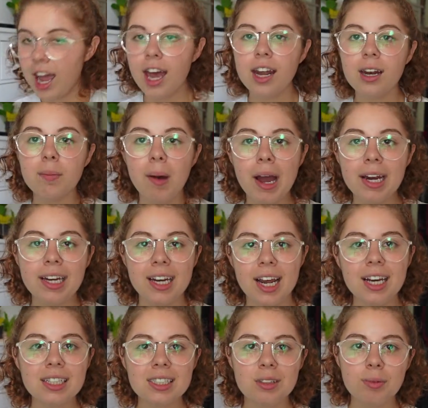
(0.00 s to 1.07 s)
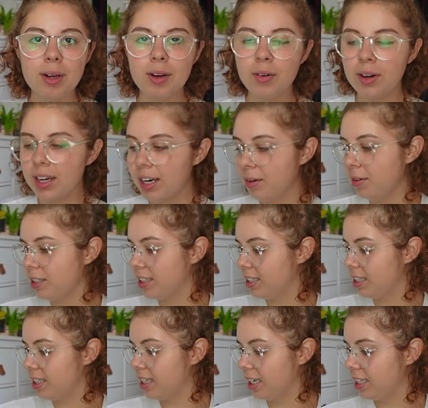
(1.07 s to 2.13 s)
And my next big one, which
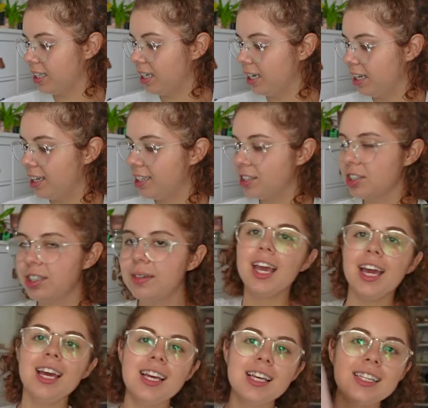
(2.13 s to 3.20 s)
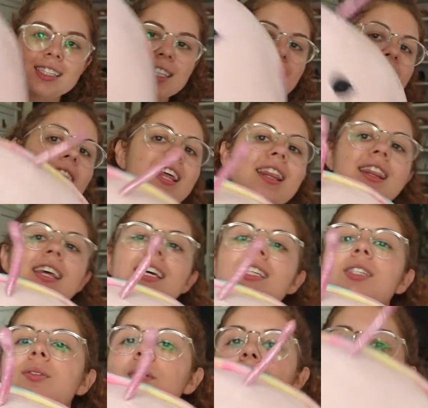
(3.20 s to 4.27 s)
is a 16 inch, is
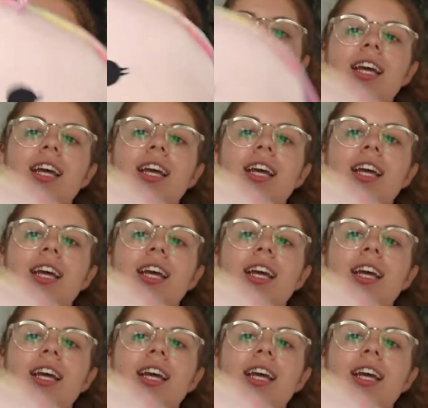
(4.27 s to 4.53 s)
this one.